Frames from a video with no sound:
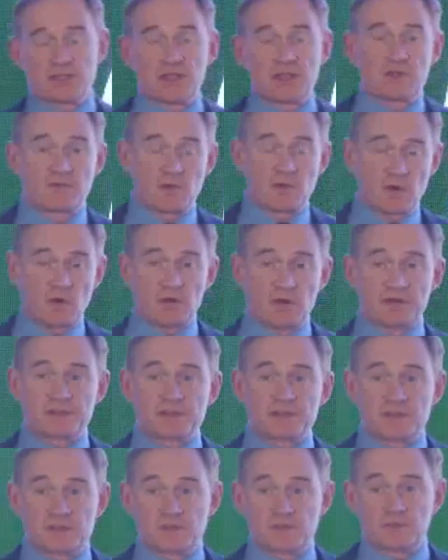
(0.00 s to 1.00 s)
then of
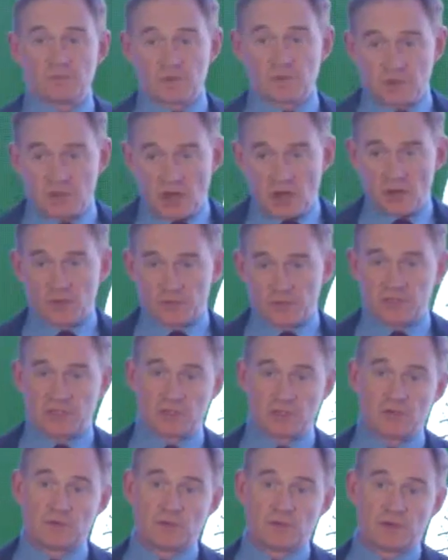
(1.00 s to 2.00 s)
course you go
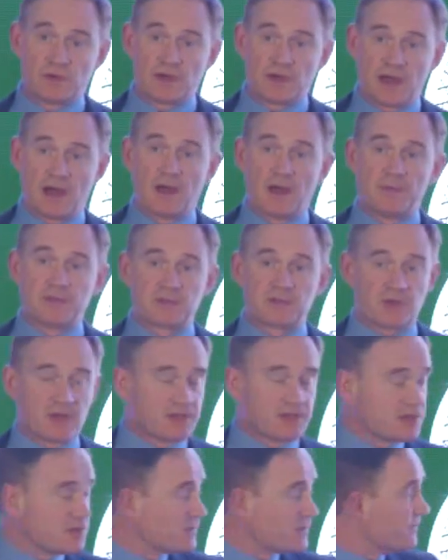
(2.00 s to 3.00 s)
to
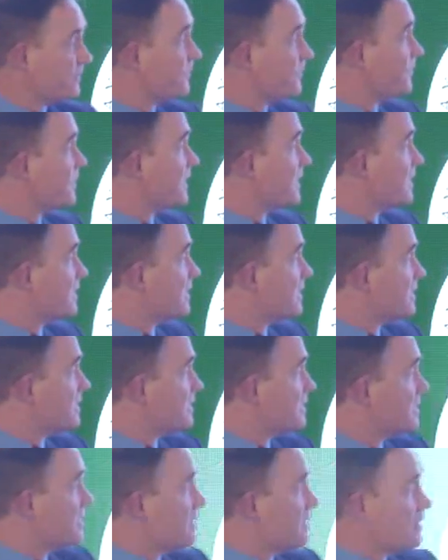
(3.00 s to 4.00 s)
arbitration.
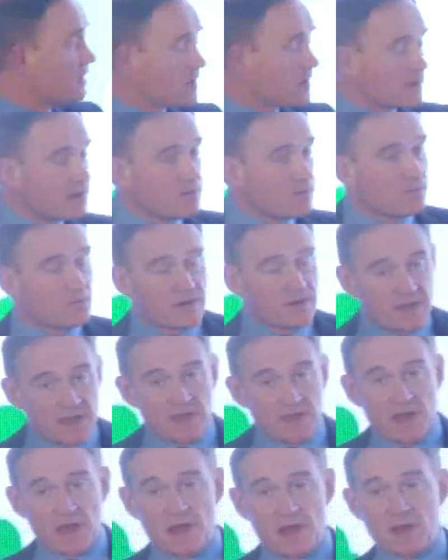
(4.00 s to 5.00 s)

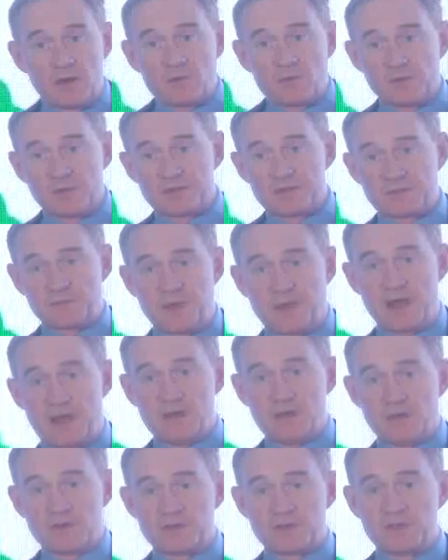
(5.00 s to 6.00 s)
Within our rules and
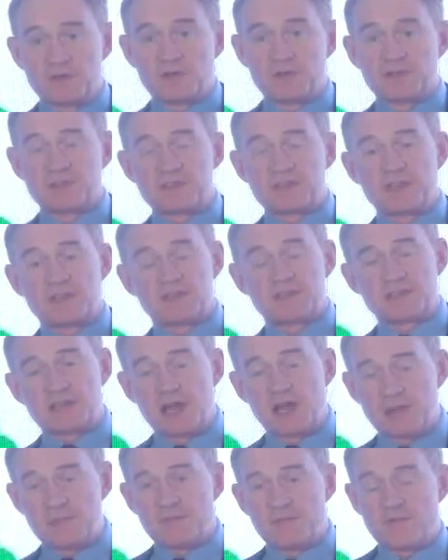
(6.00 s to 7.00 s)
bylaws, you can see the
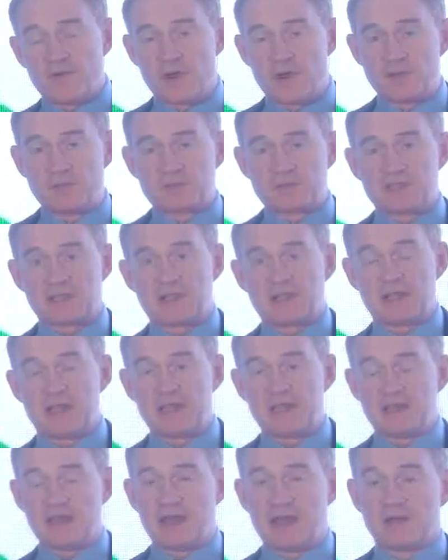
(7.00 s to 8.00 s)
time frames that are
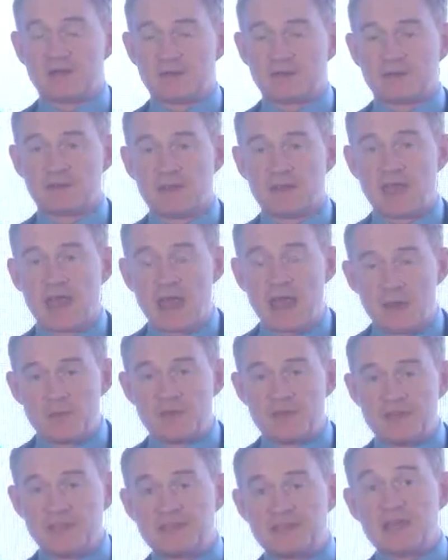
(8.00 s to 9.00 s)
laid out. How
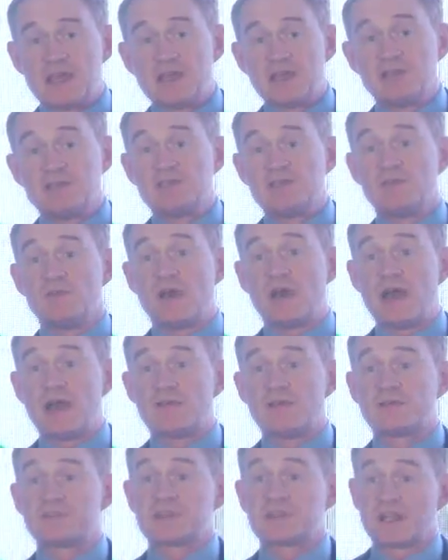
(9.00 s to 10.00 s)
many days you
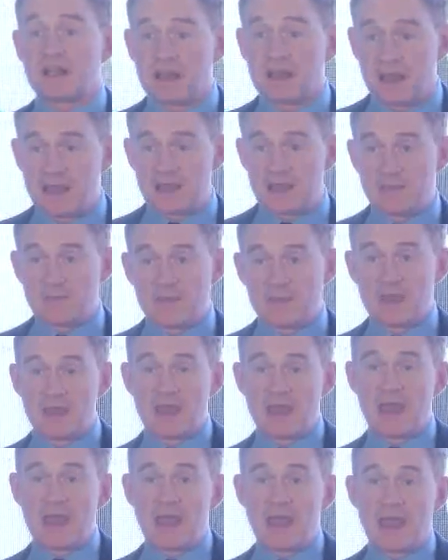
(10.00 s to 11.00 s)
have to claim,
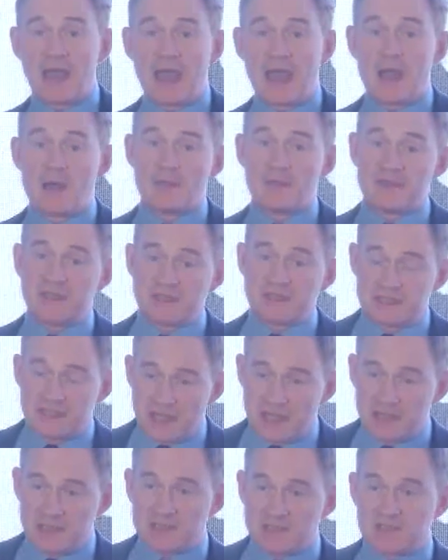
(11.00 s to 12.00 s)
how many
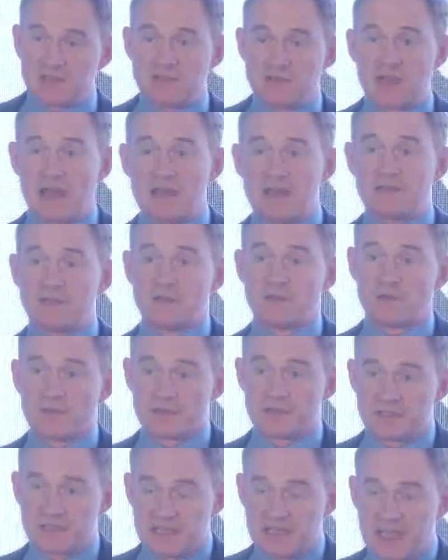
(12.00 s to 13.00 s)
days you have in
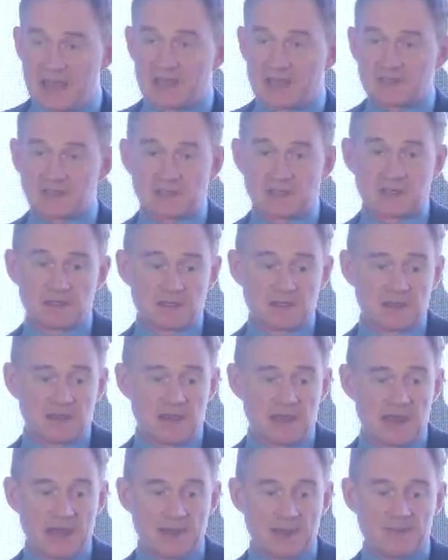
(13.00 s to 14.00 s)
order to get
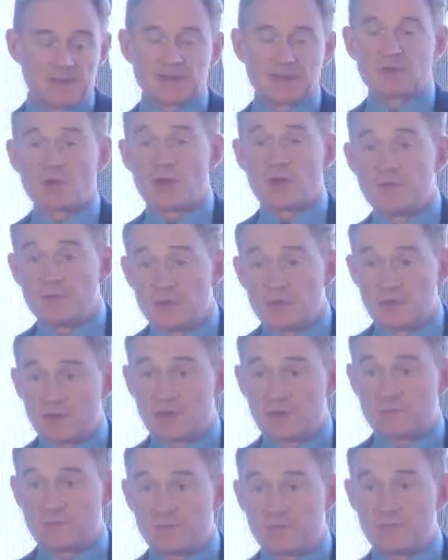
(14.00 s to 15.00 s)
the
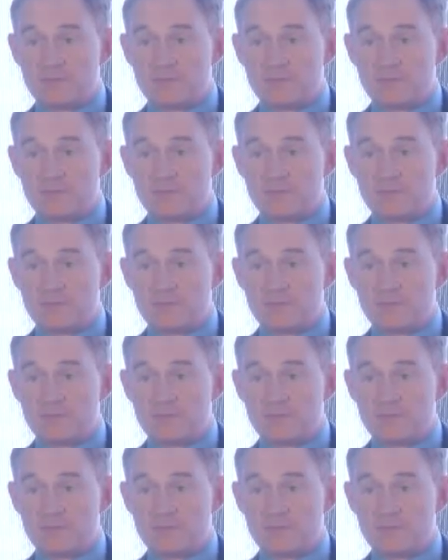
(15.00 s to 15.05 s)
tribunal